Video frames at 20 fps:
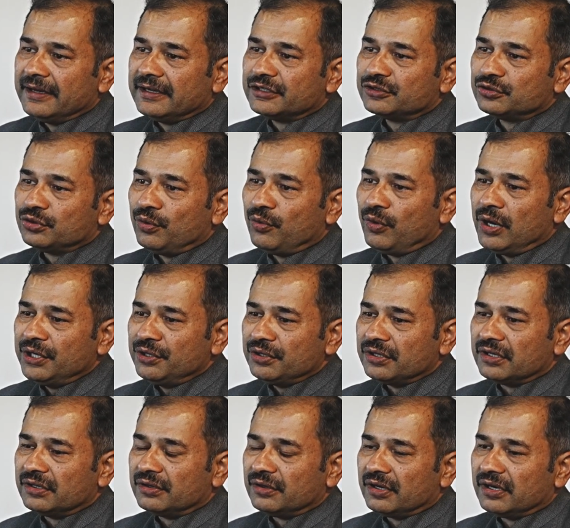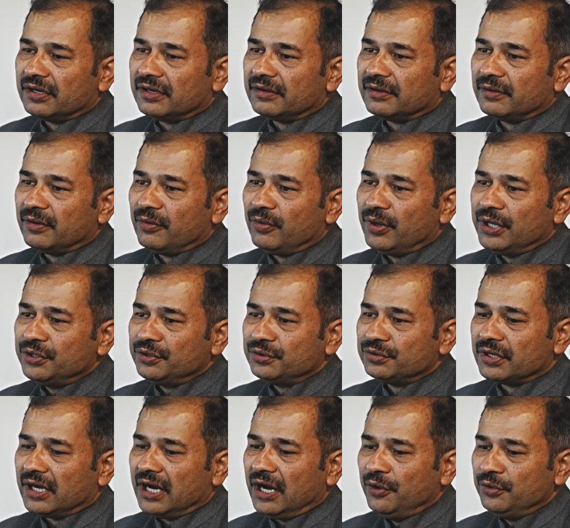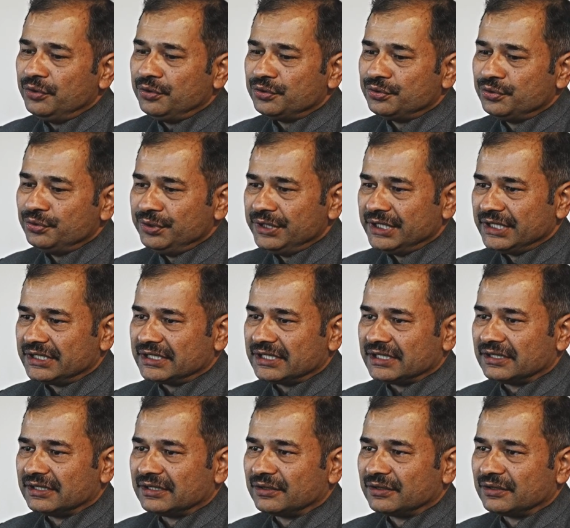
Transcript: So how to do it?